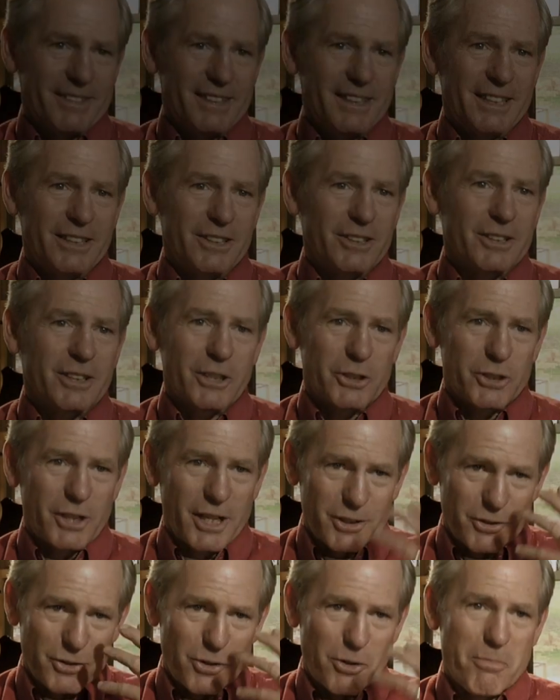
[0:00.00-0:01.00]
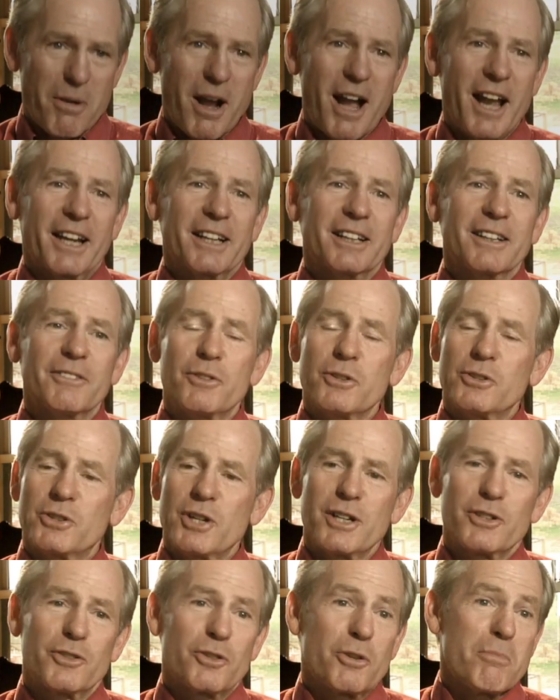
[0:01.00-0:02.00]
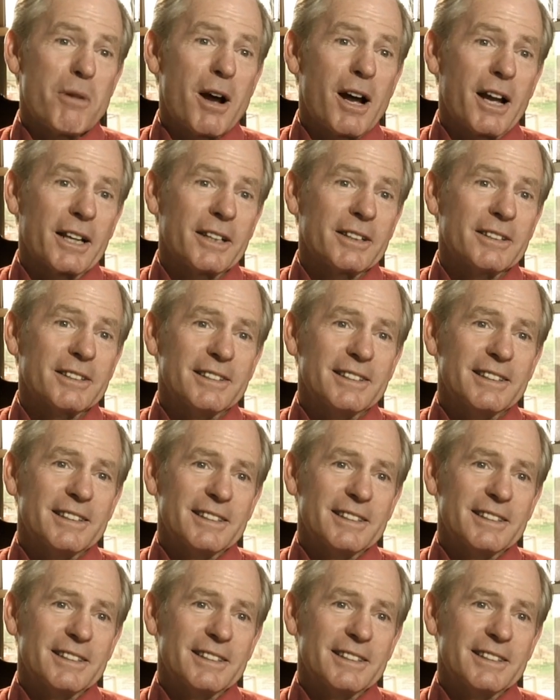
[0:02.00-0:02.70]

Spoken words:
and you're going to change their mind. If you change their mind,